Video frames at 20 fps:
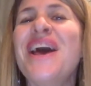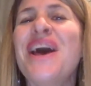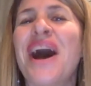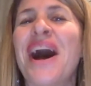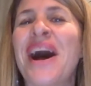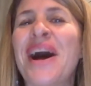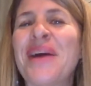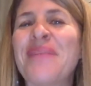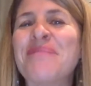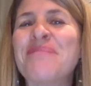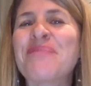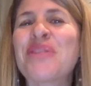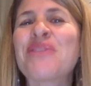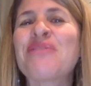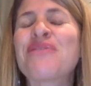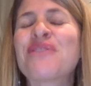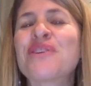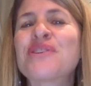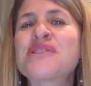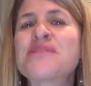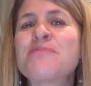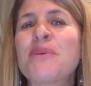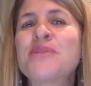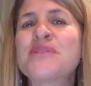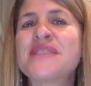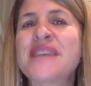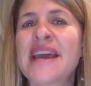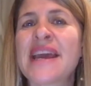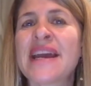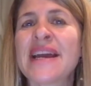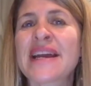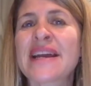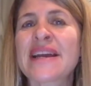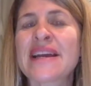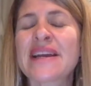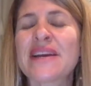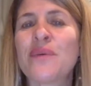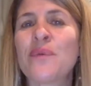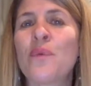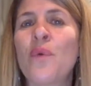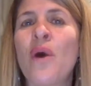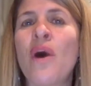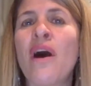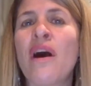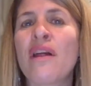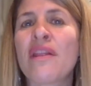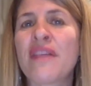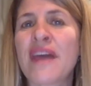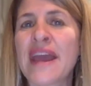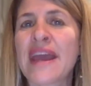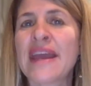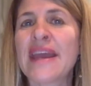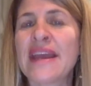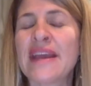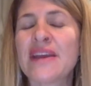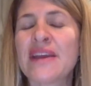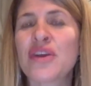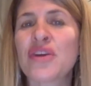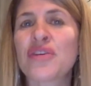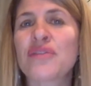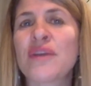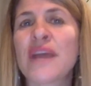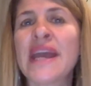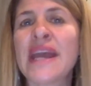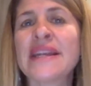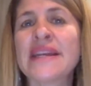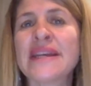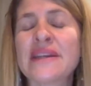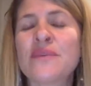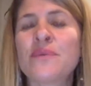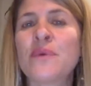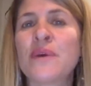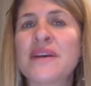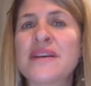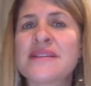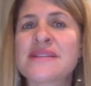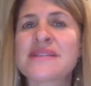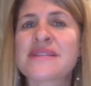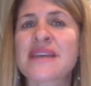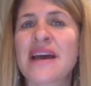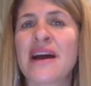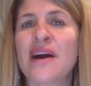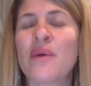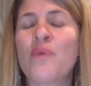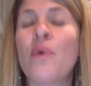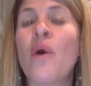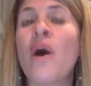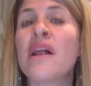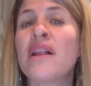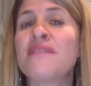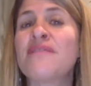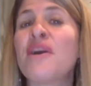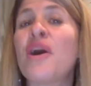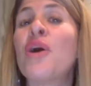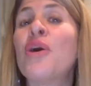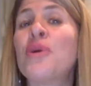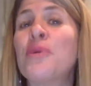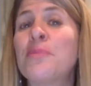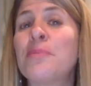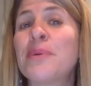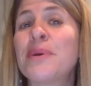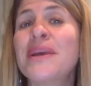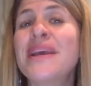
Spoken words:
The first mosaic wall they created was a wall of hope,